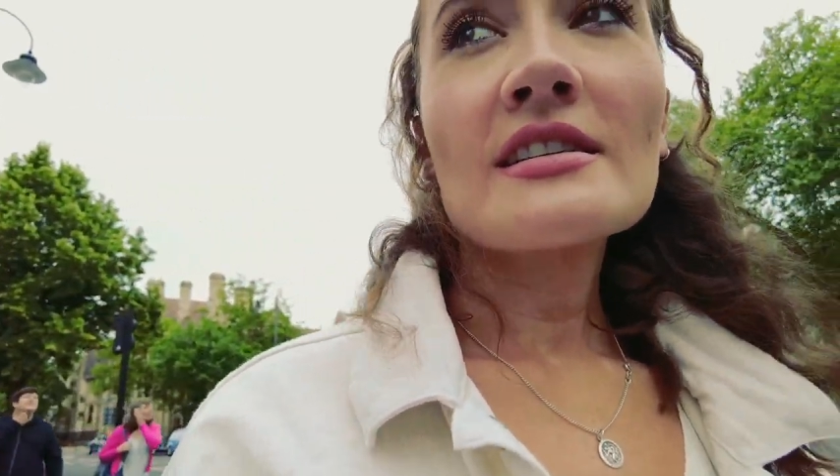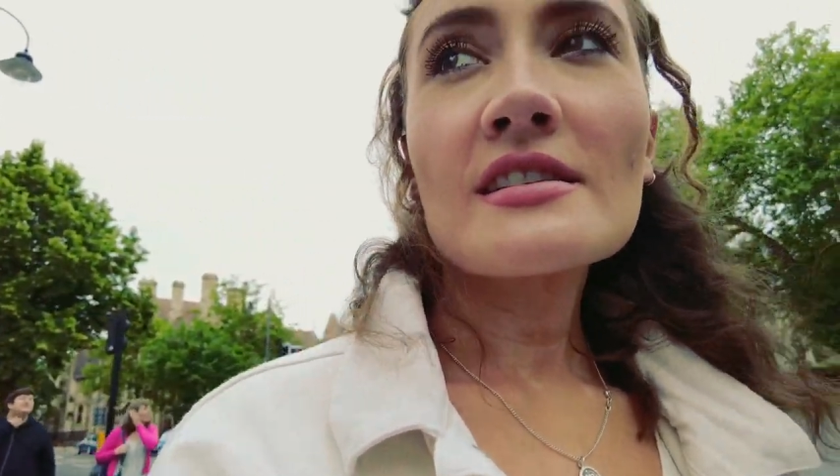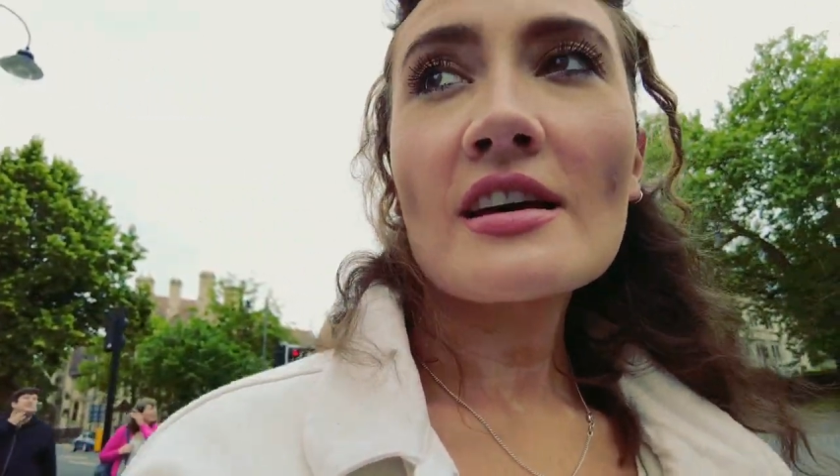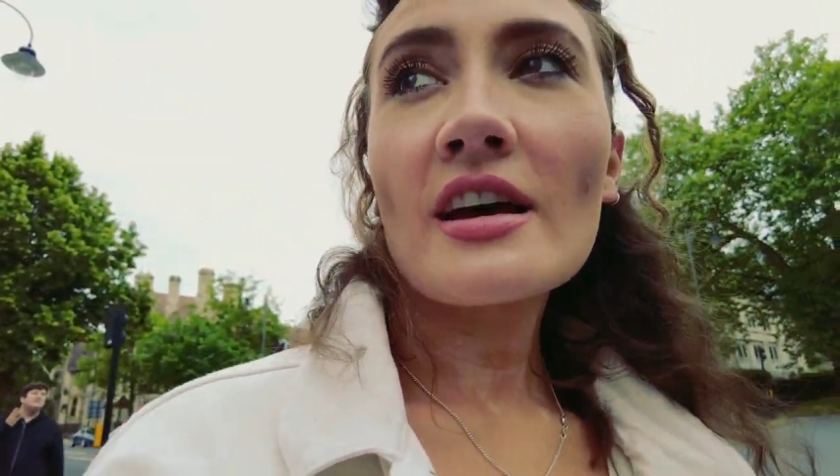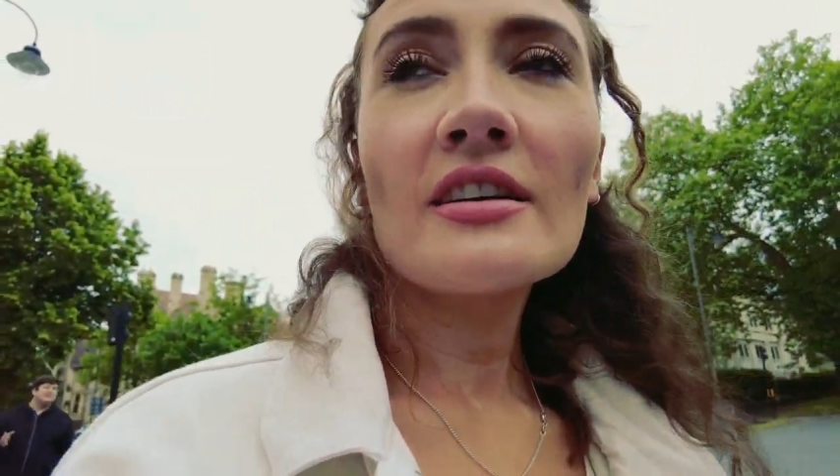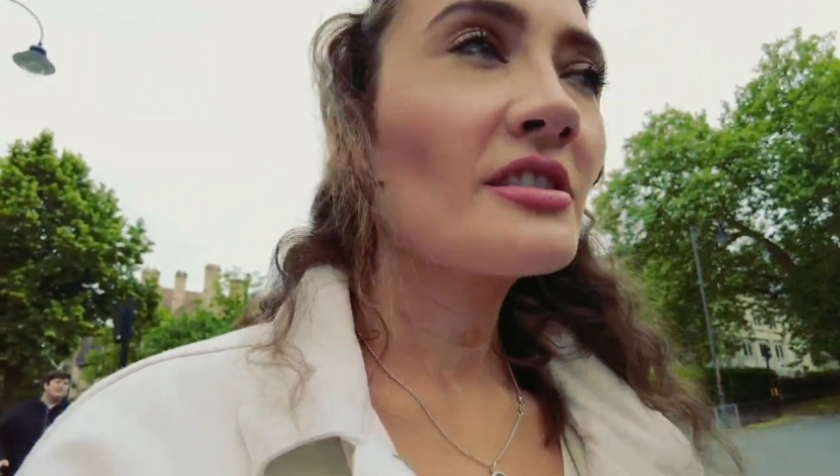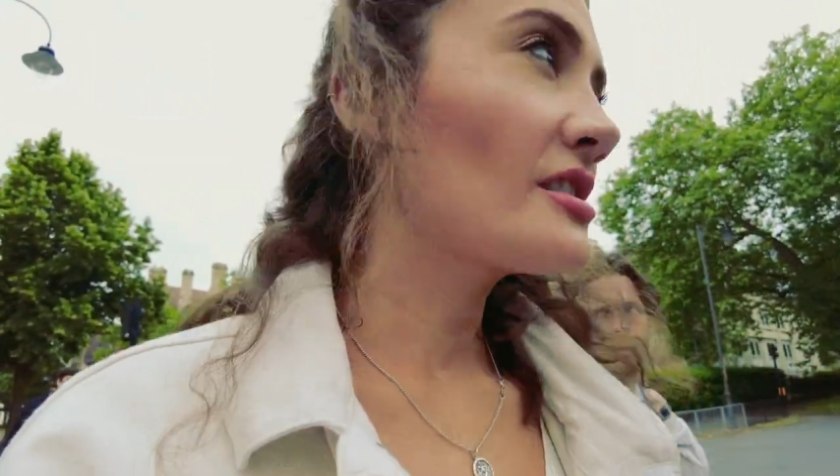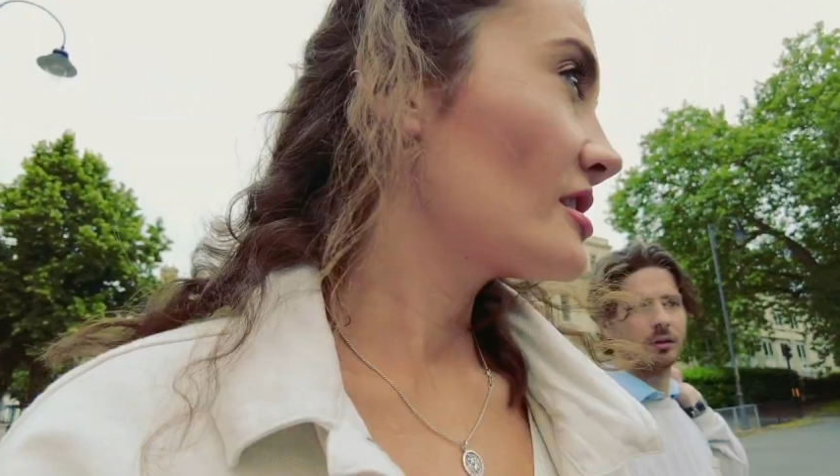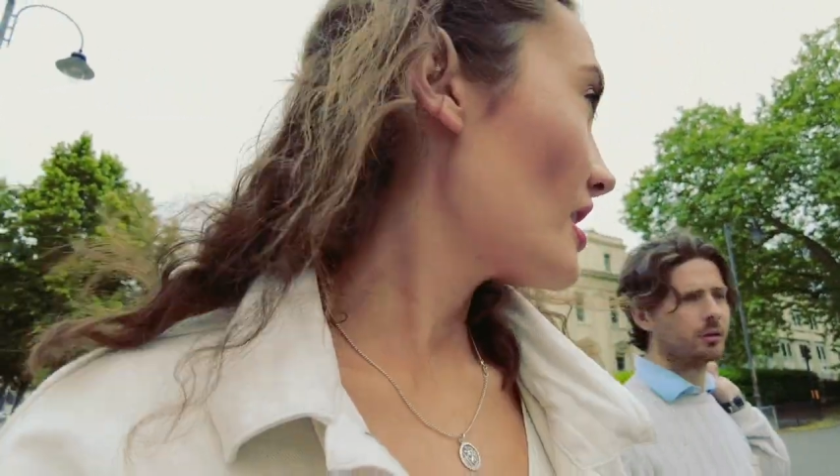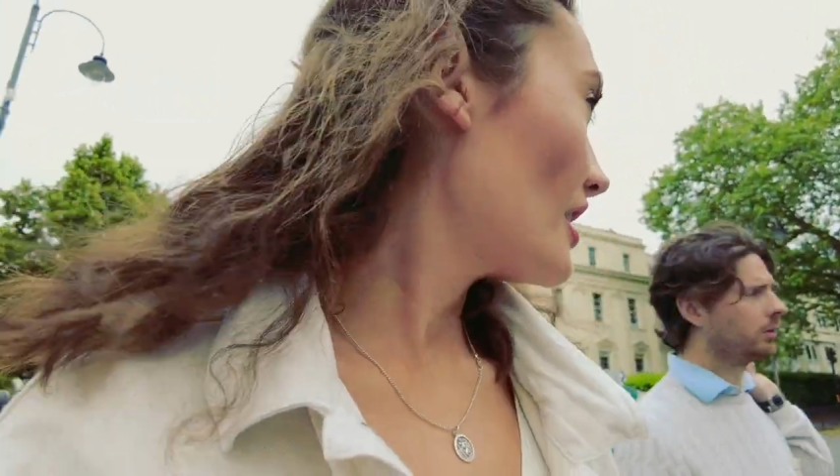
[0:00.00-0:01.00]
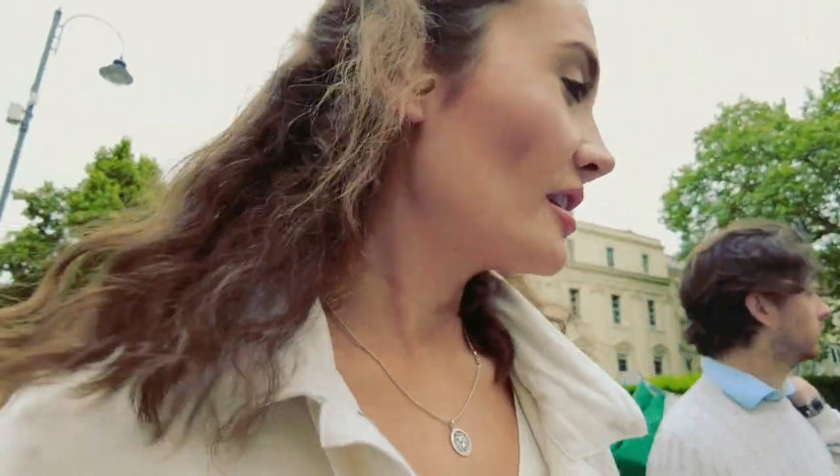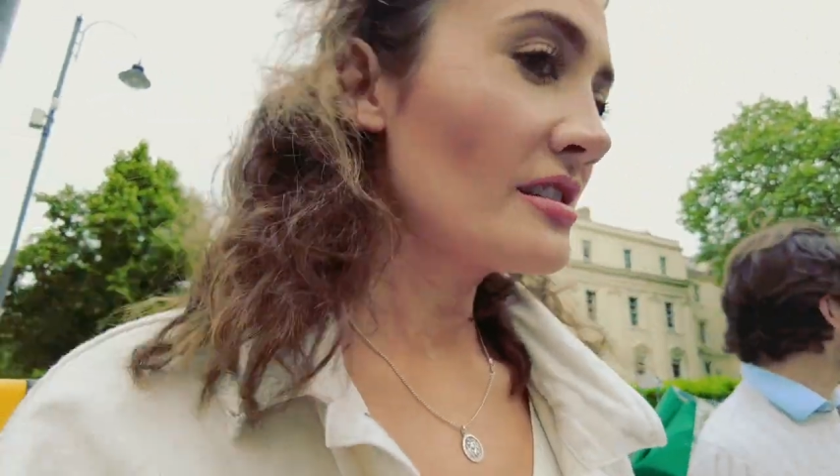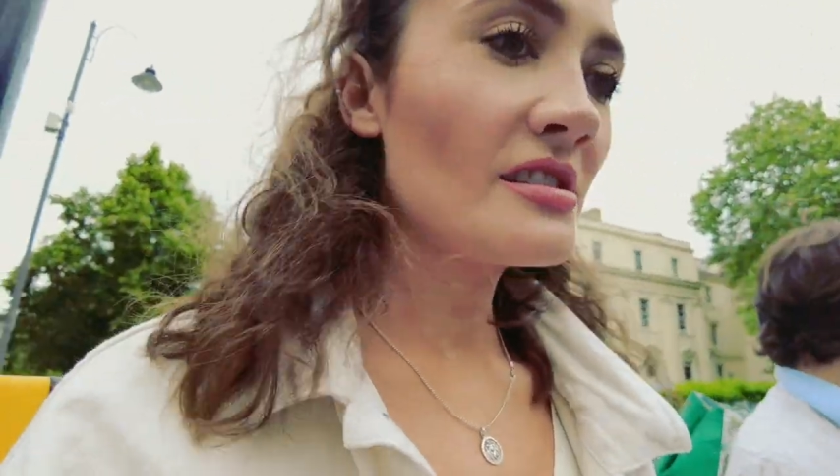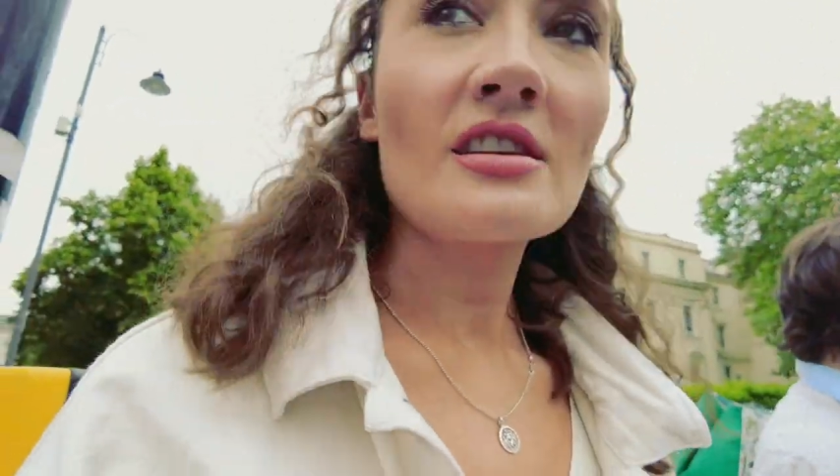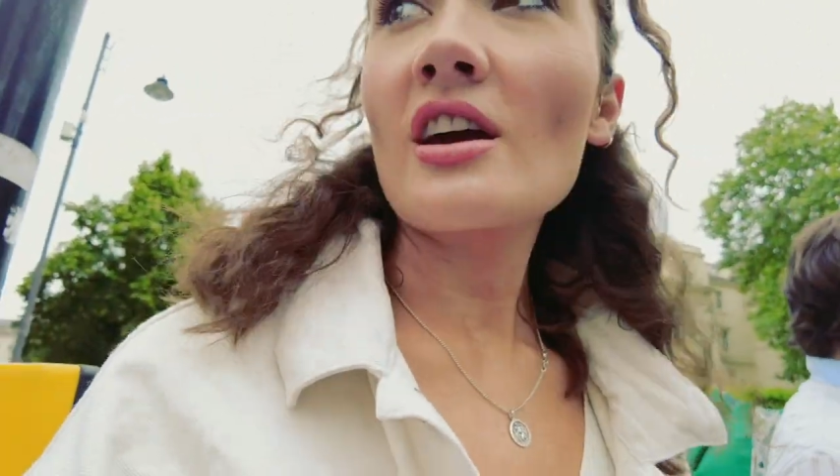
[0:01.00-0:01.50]
So it just
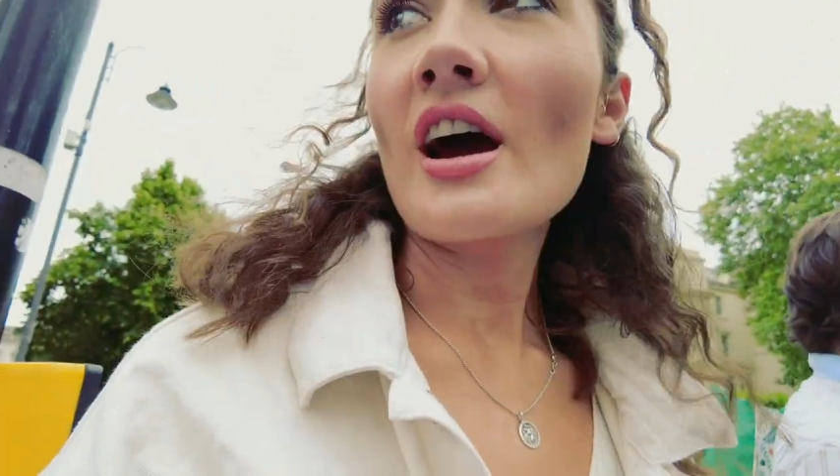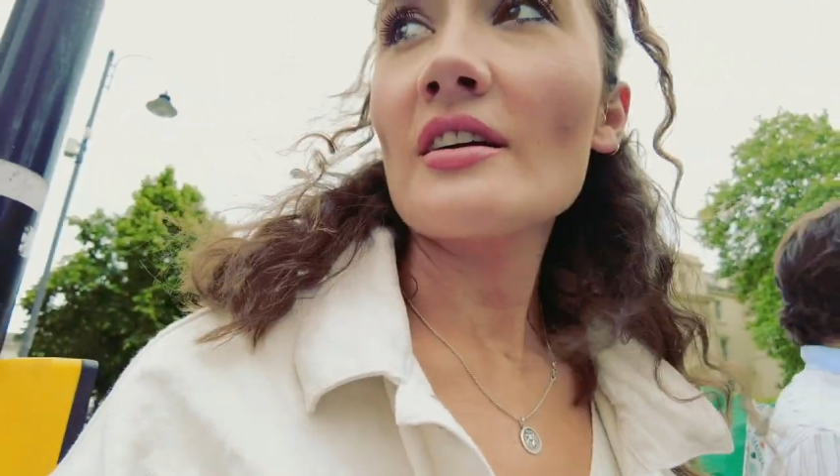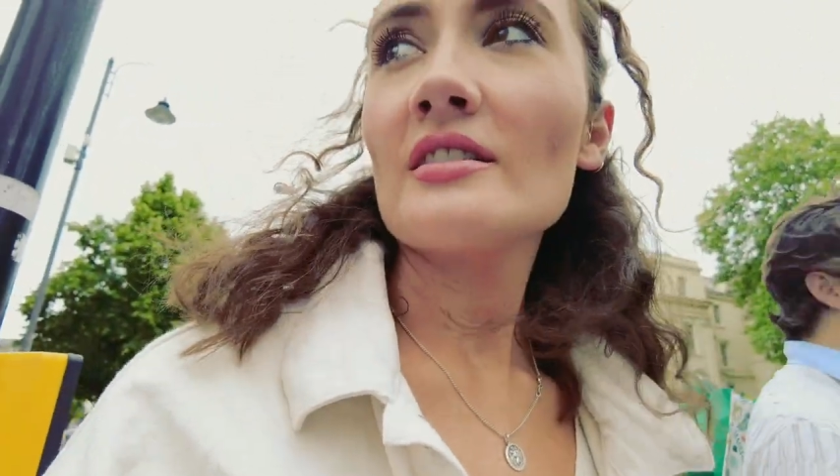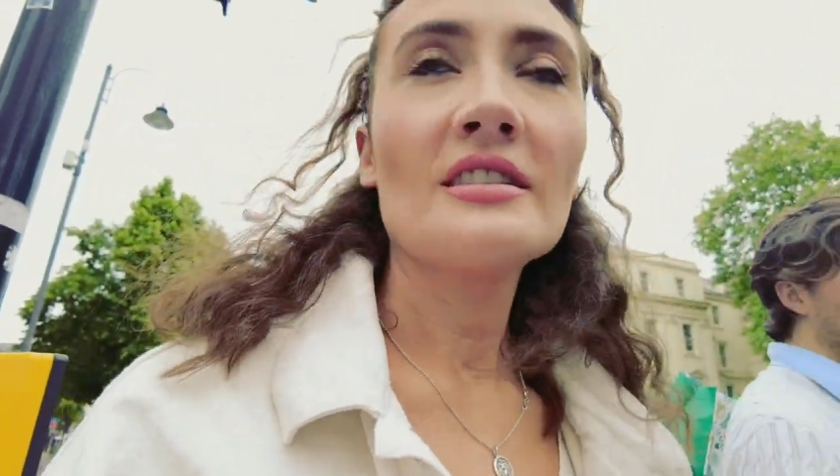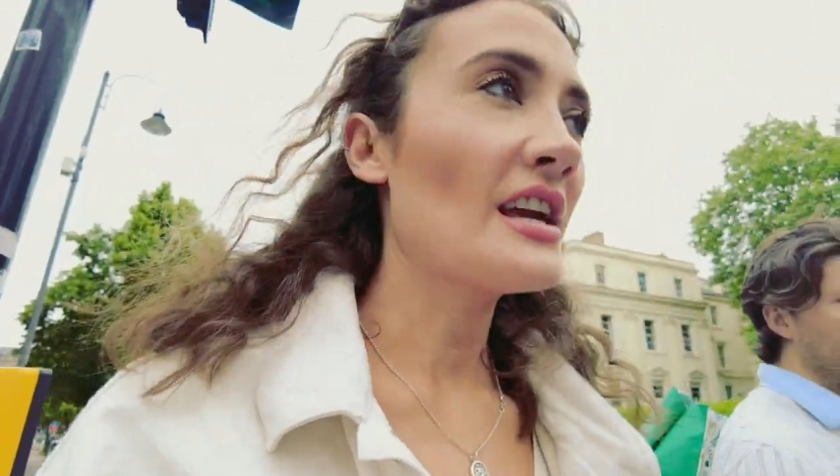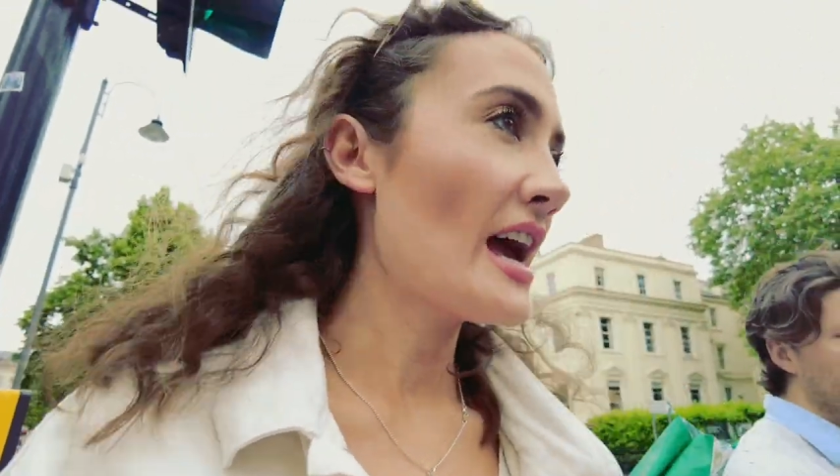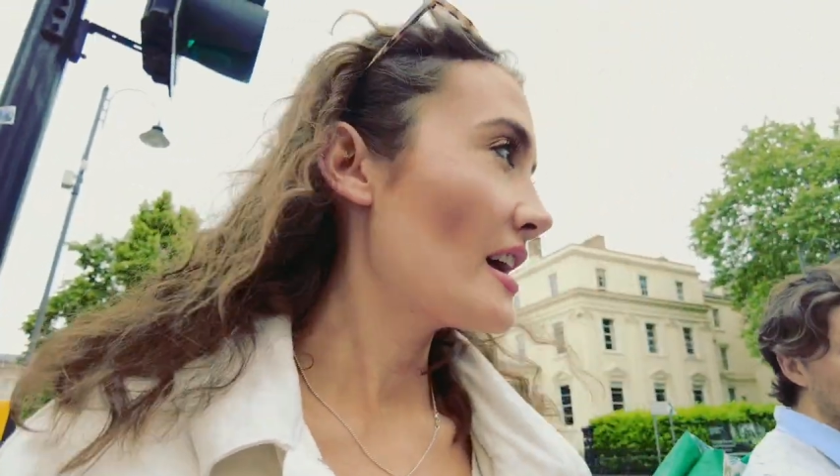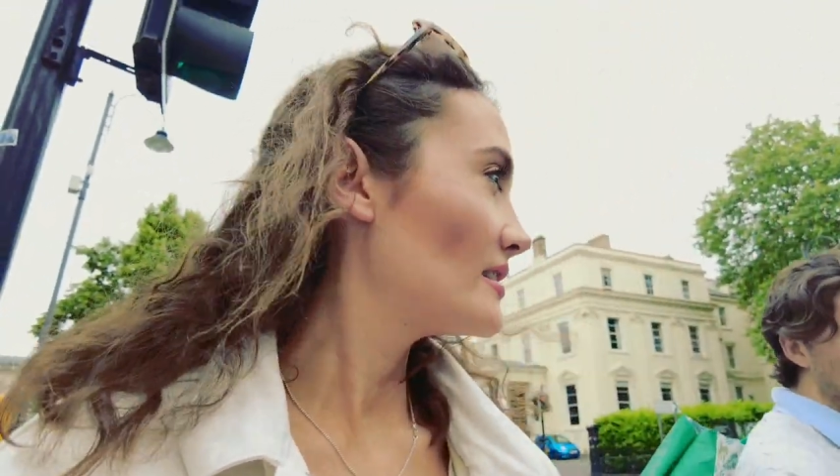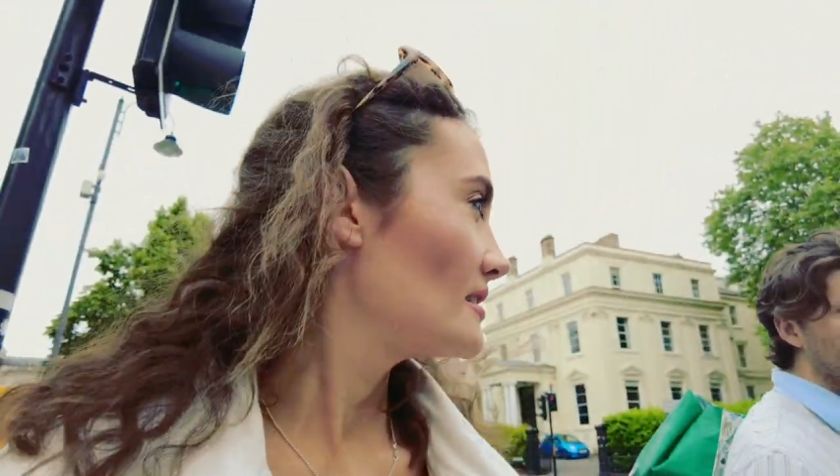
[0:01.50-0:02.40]
shows, go, yeah,